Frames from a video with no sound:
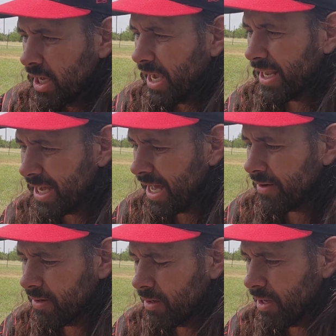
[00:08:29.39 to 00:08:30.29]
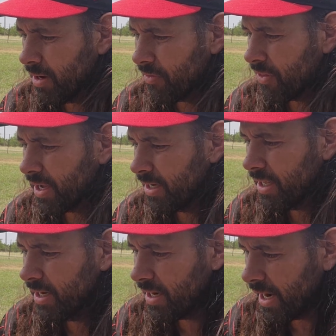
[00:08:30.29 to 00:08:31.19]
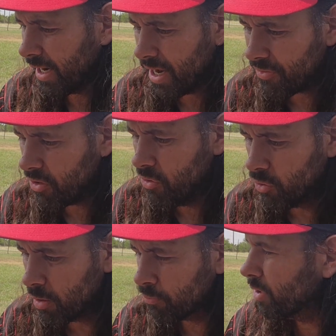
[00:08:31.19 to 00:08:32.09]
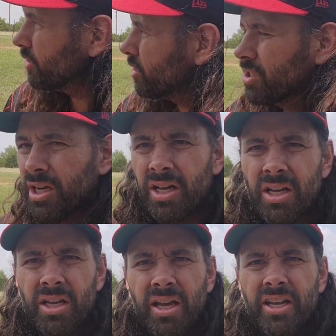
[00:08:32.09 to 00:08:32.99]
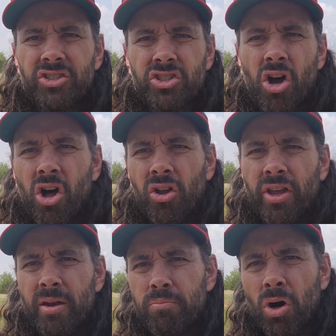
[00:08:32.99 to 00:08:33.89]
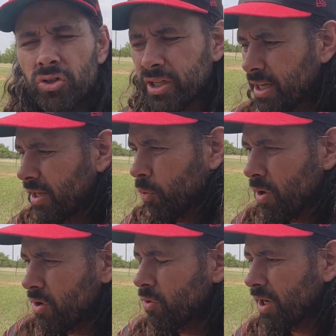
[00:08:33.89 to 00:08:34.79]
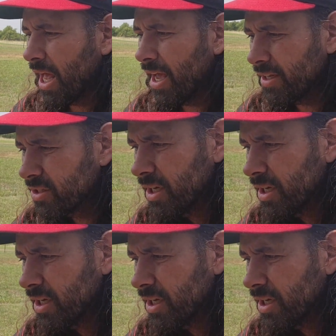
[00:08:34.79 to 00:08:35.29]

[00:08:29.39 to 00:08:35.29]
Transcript: I got everything I needed, and I got the new compressor installed and bolted in with new lines.